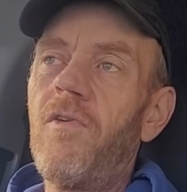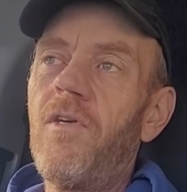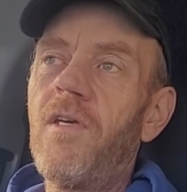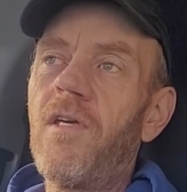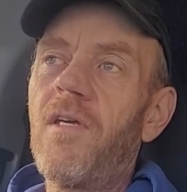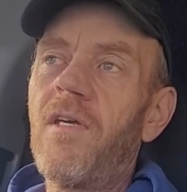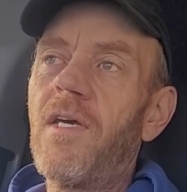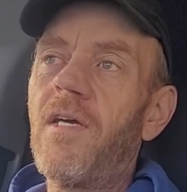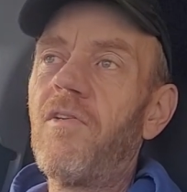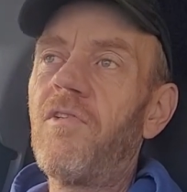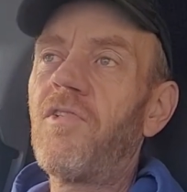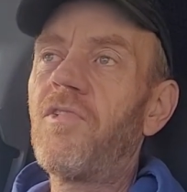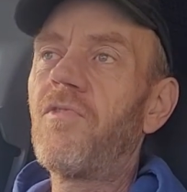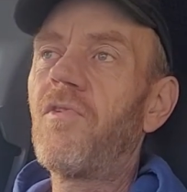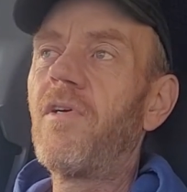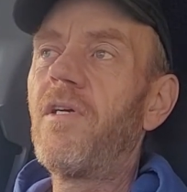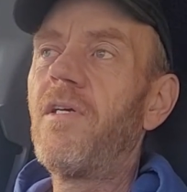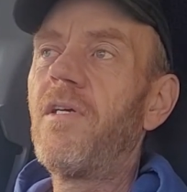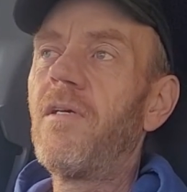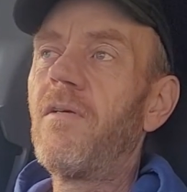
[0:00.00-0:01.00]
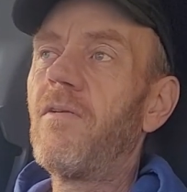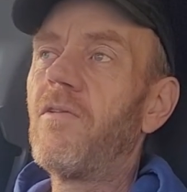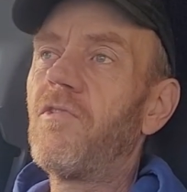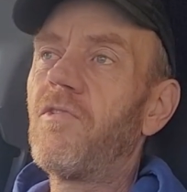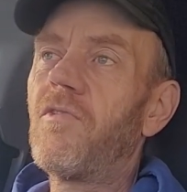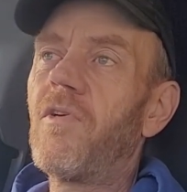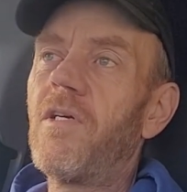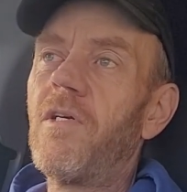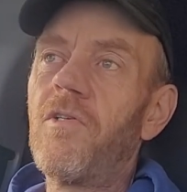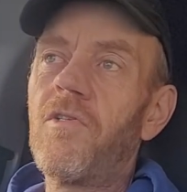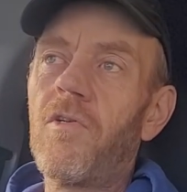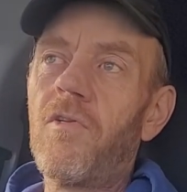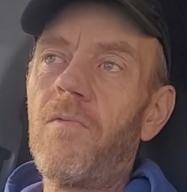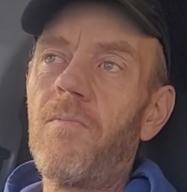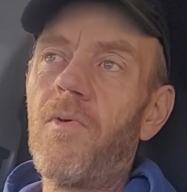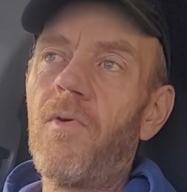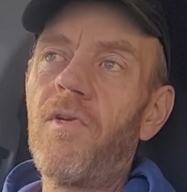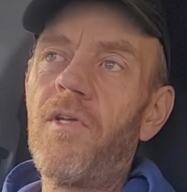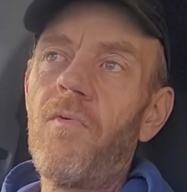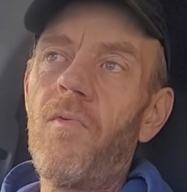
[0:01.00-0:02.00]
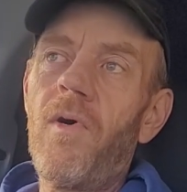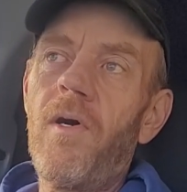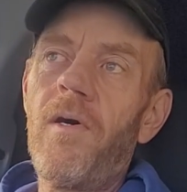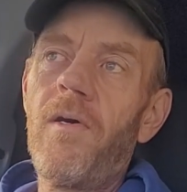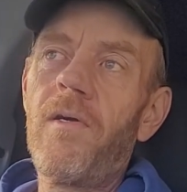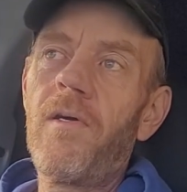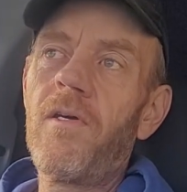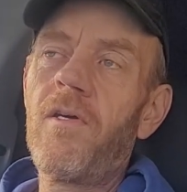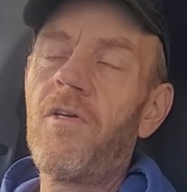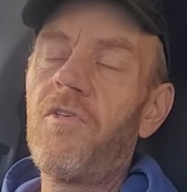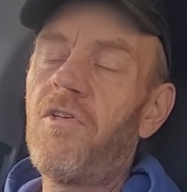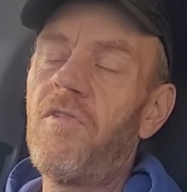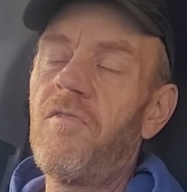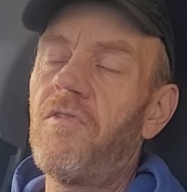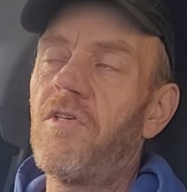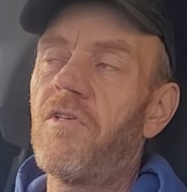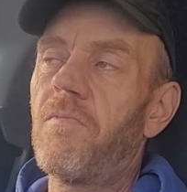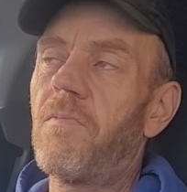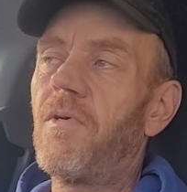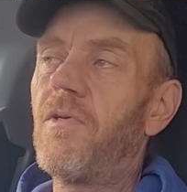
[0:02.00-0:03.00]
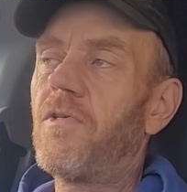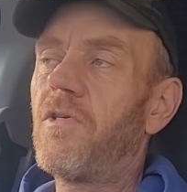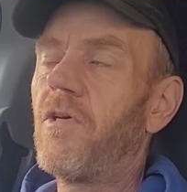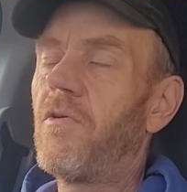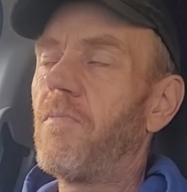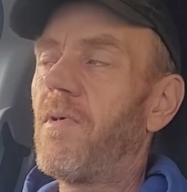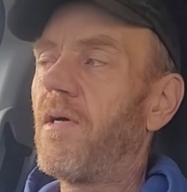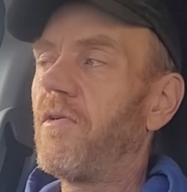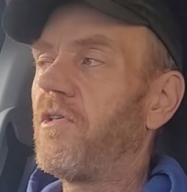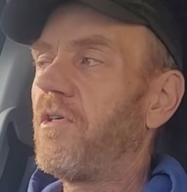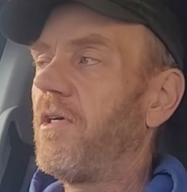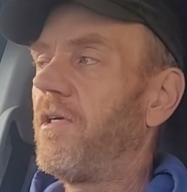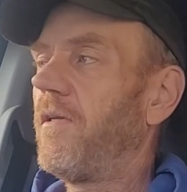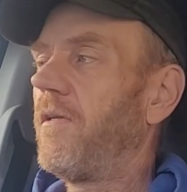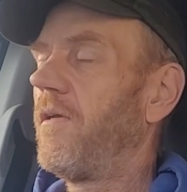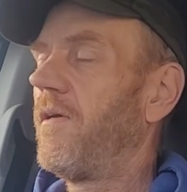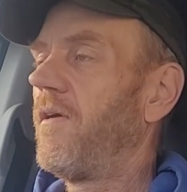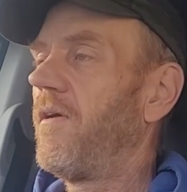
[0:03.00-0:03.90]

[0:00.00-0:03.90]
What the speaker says: you can get streaks on the bodywork because you just put too much in.